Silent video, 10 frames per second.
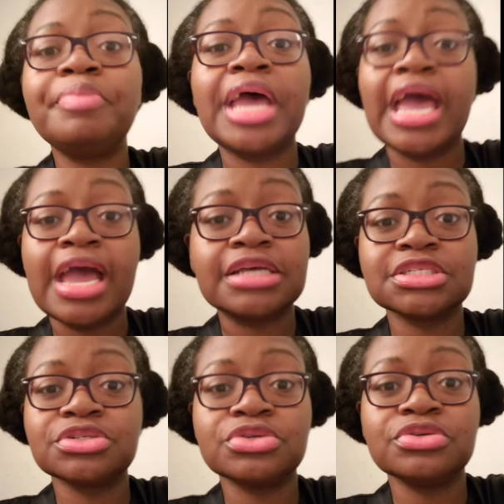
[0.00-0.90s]

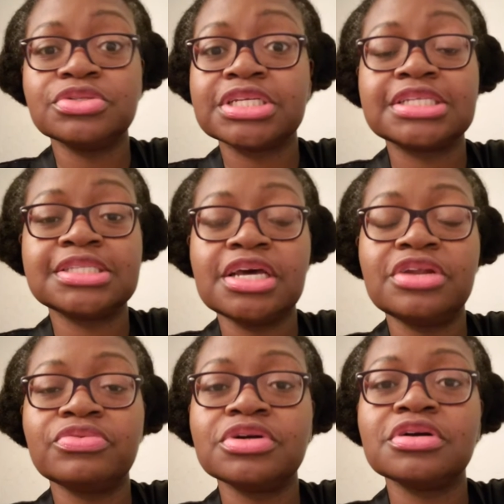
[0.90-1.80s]
pastors,
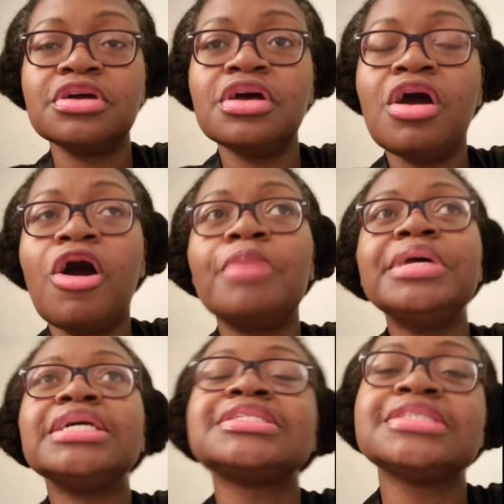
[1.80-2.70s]
etc., are
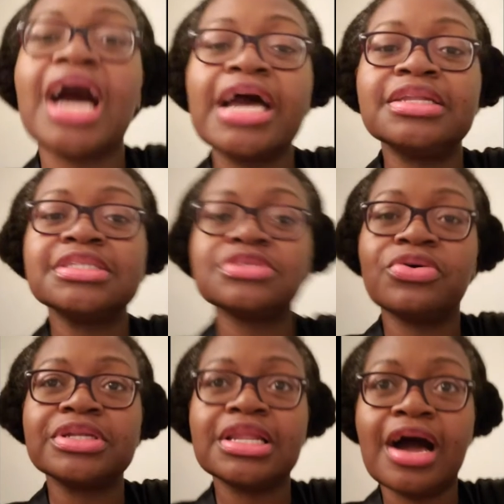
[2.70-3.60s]
being silenced
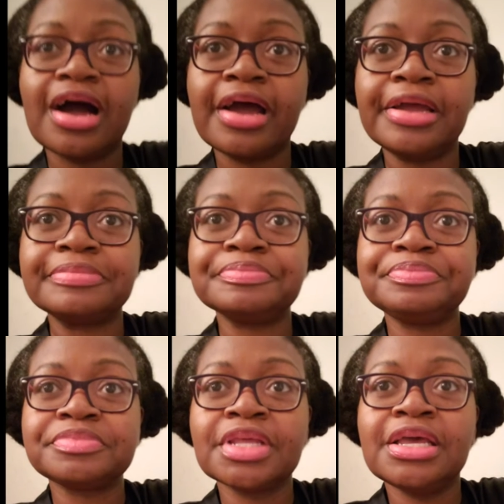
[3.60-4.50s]
online
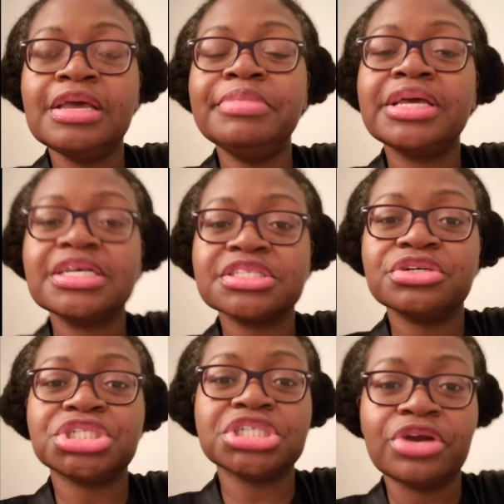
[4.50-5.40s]
because
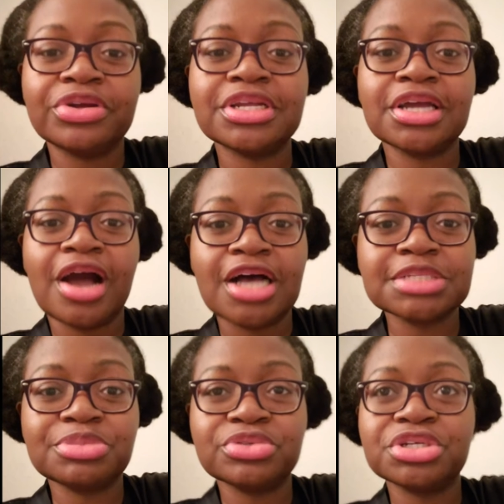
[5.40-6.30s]
they're sharing the
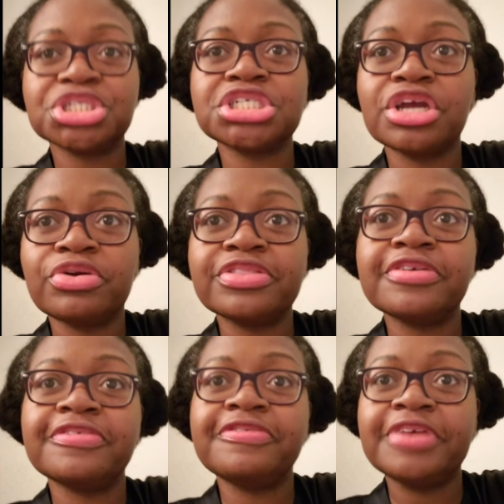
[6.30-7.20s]
gospel, they're sharing
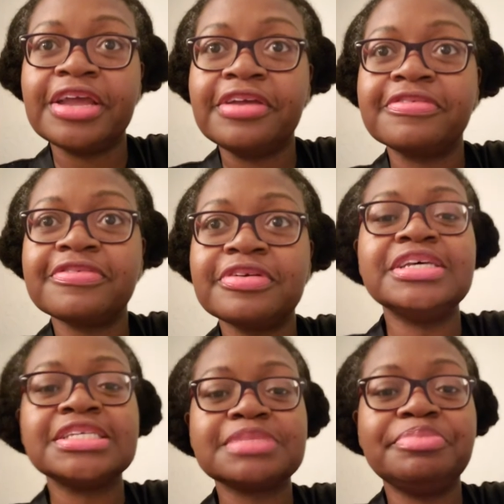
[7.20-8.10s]
their faith.
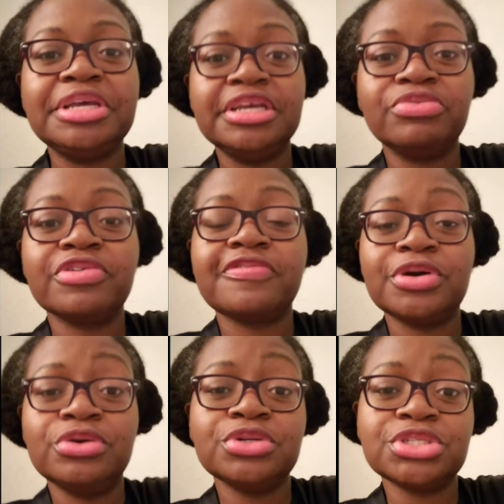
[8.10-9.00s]
It's being
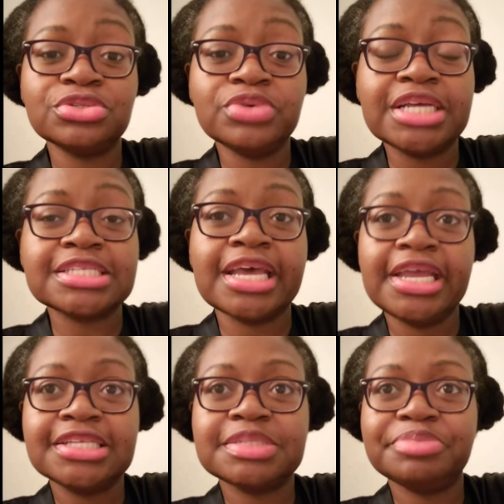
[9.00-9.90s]
referred to as
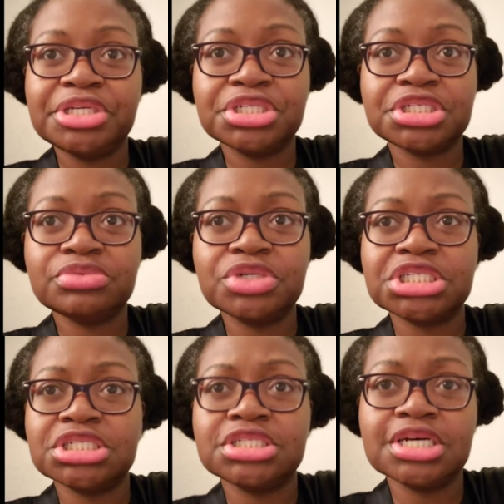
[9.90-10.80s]
hate speech,
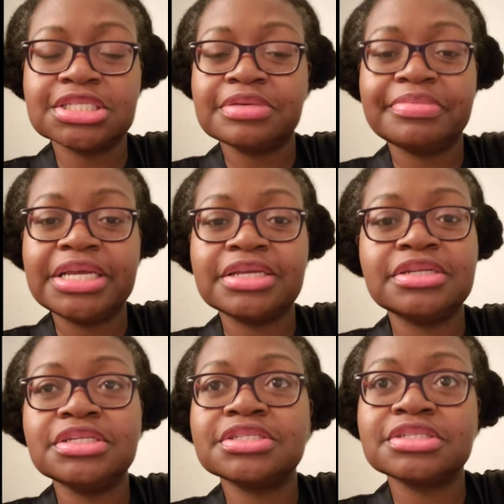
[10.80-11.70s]
which doesn't make
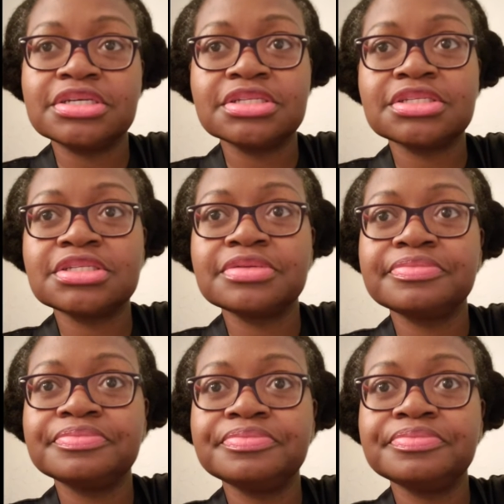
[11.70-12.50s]
any sense.